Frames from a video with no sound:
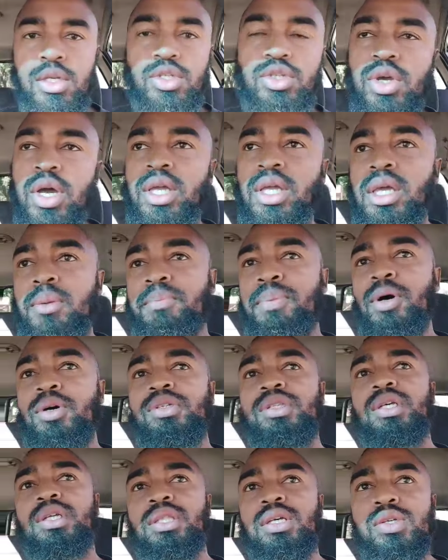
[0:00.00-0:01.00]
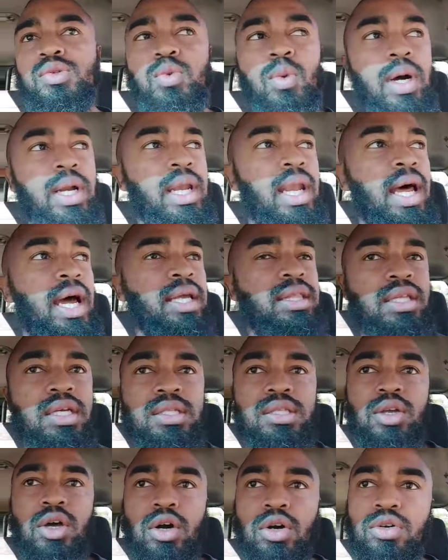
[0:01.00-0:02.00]
So I keep posting this one line
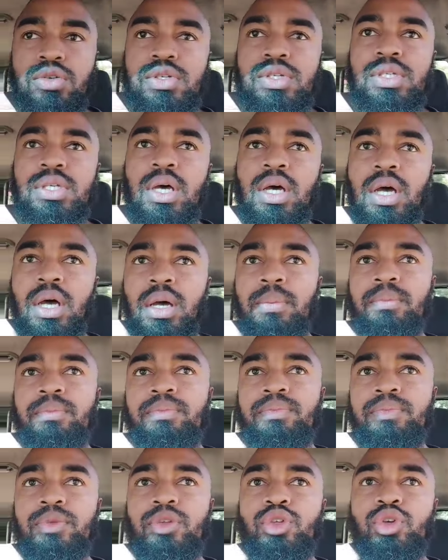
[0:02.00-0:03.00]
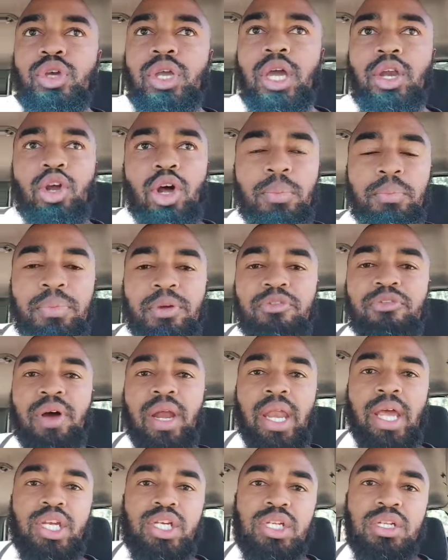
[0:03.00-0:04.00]
that goes, you cannot be
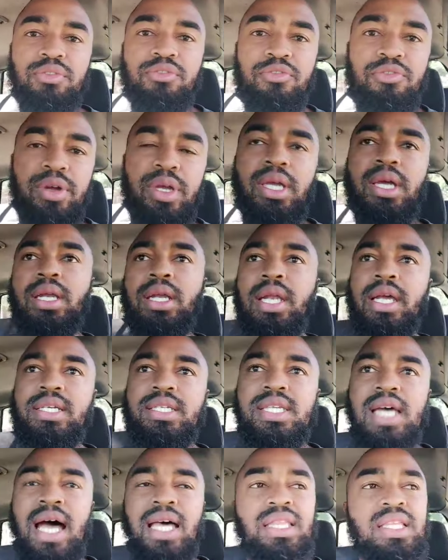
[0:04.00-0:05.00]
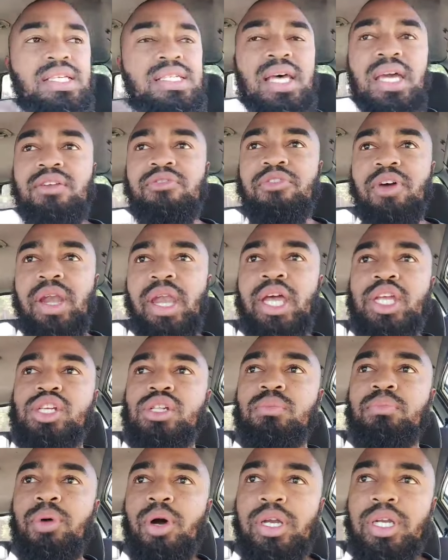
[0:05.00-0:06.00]
financially free unless others are in
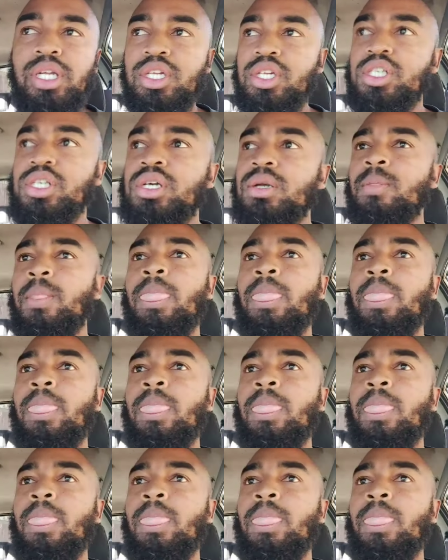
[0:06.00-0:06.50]
financial bondage.